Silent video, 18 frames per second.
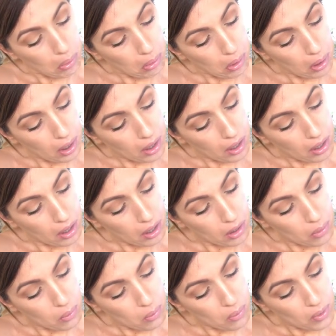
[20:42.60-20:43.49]

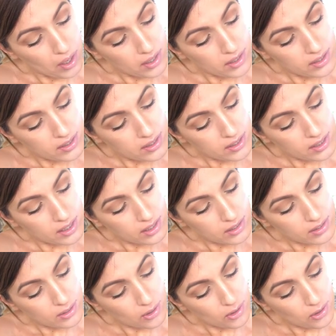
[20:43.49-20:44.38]

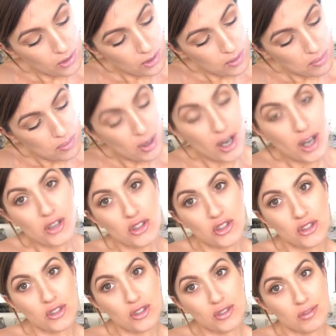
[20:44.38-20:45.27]
160
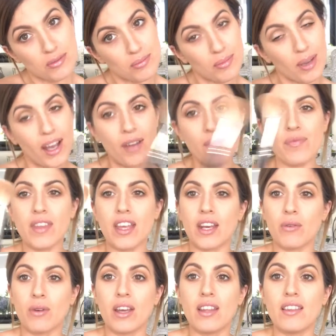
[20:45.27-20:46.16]
brush. But
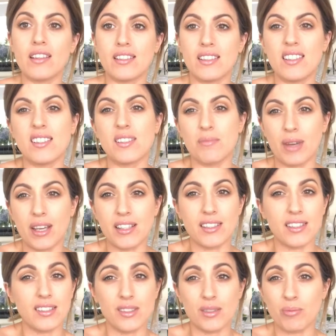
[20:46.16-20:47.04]
anyway, this is
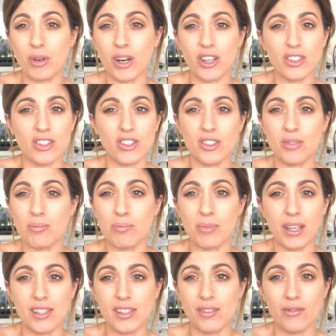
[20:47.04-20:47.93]
amazing, this brush.
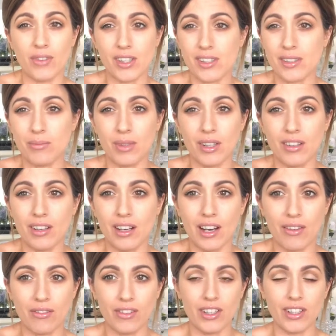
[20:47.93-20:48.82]
Best investment,
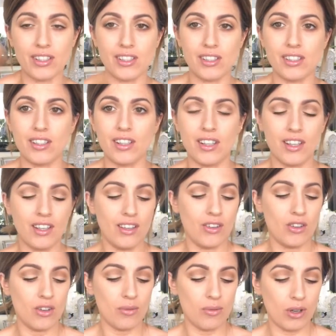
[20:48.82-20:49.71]
love it.
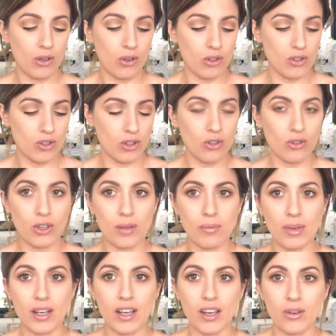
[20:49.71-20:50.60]
Oh my God, don't look at my
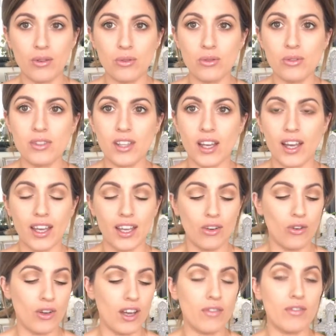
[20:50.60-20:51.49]
nails. I
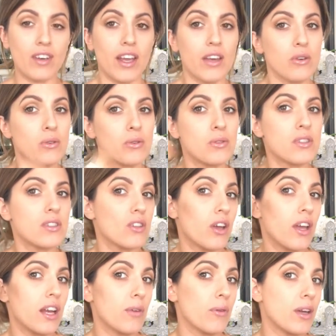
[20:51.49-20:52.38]
cannot have nails. So
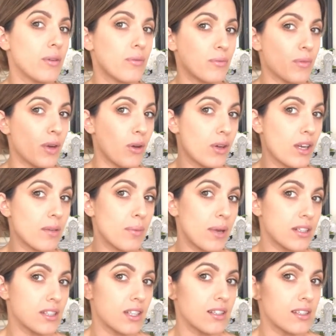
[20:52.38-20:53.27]
anyway, I'll get back
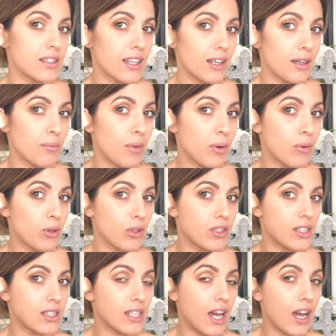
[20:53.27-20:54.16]
to that in a second. But we're going to
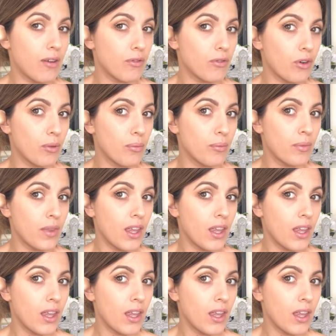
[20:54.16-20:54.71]
start from